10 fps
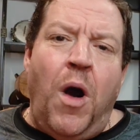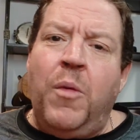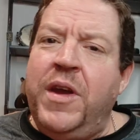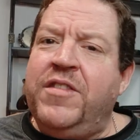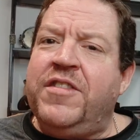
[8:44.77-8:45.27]

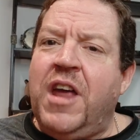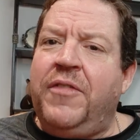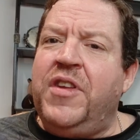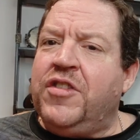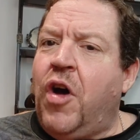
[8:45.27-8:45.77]
Huawei's
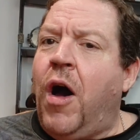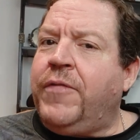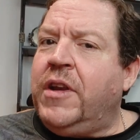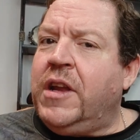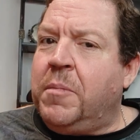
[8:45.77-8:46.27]
stuff is
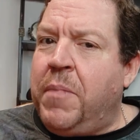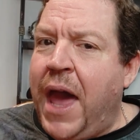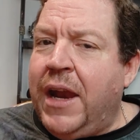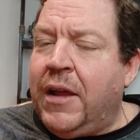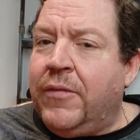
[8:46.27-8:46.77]
often
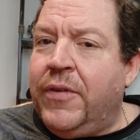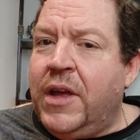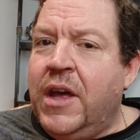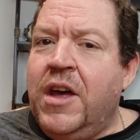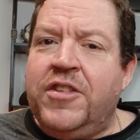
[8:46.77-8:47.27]
competitive,
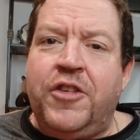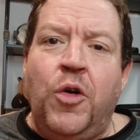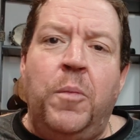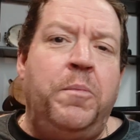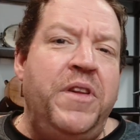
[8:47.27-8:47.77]

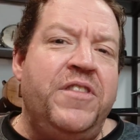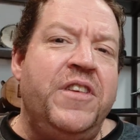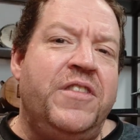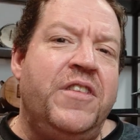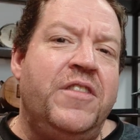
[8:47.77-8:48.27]
so
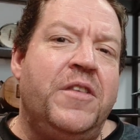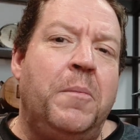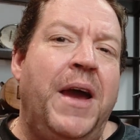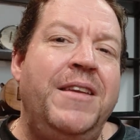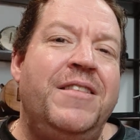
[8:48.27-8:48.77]
businesses
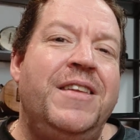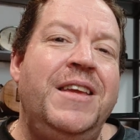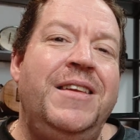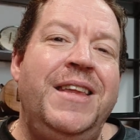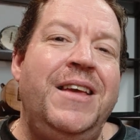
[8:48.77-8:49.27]
might
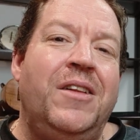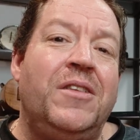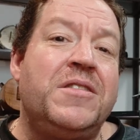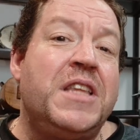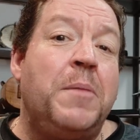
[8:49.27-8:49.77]
see
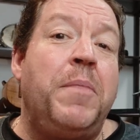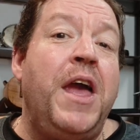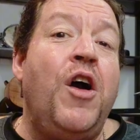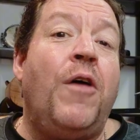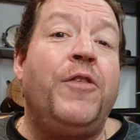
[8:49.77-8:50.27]
deals that
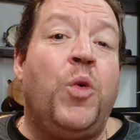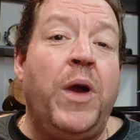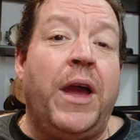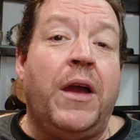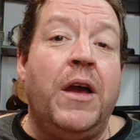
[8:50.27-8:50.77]
pay off
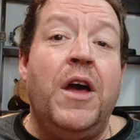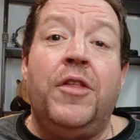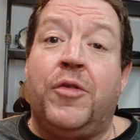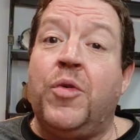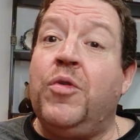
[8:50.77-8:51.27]
quick
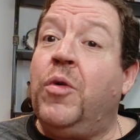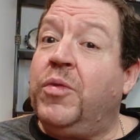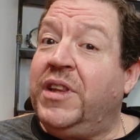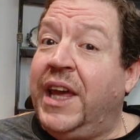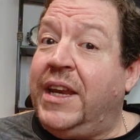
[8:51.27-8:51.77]
through
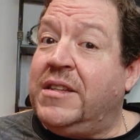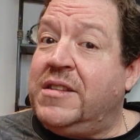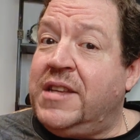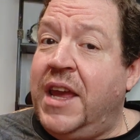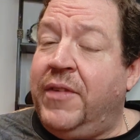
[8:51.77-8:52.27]

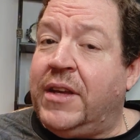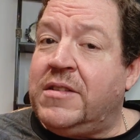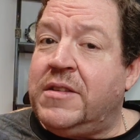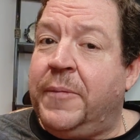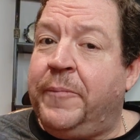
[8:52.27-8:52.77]
related
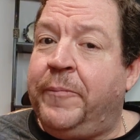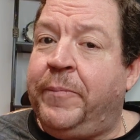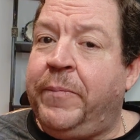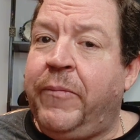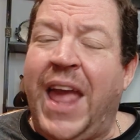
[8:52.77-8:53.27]
savings.
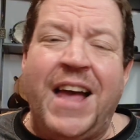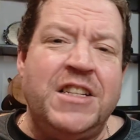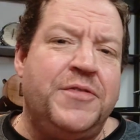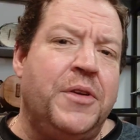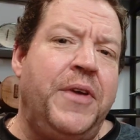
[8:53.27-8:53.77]

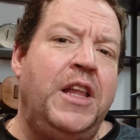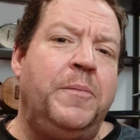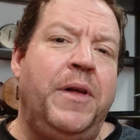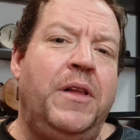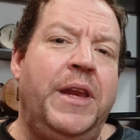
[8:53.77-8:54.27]
As for
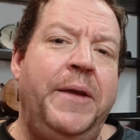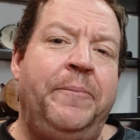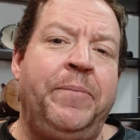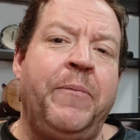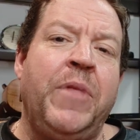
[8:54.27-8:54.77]

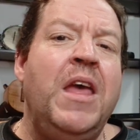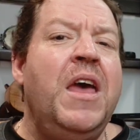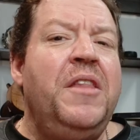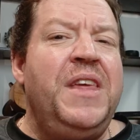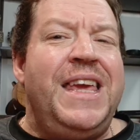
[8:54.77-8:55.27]
availability,
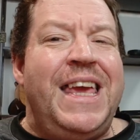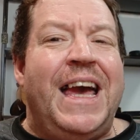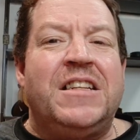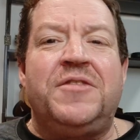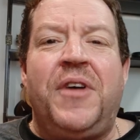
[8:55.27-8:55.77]

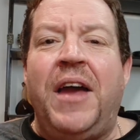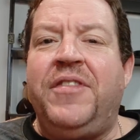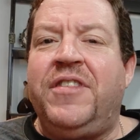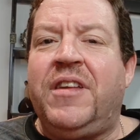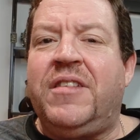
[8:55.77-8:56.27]
the
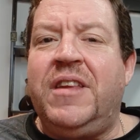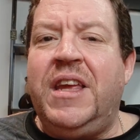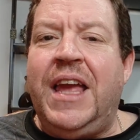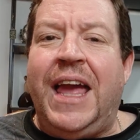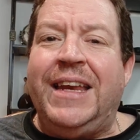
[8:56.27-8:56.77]

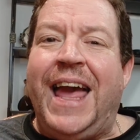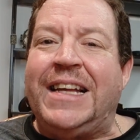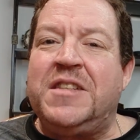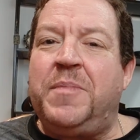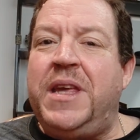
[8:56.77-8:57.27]
EX560 and
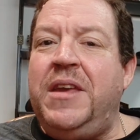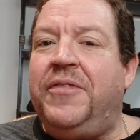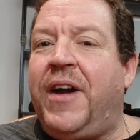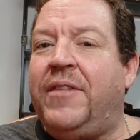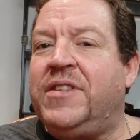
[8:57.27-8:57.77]

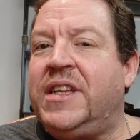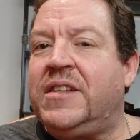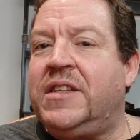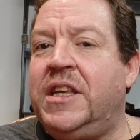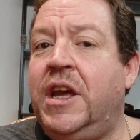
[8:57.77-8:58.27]

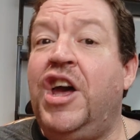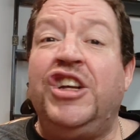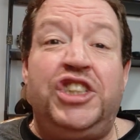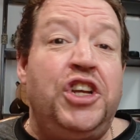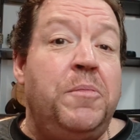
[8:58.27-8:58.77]
SP560
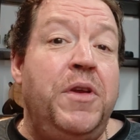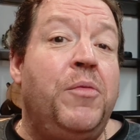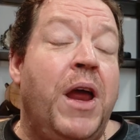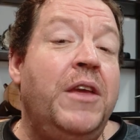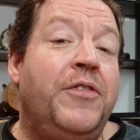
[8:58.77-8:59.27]
should
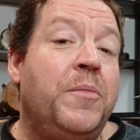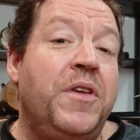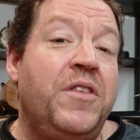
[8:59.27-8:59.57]
be ready for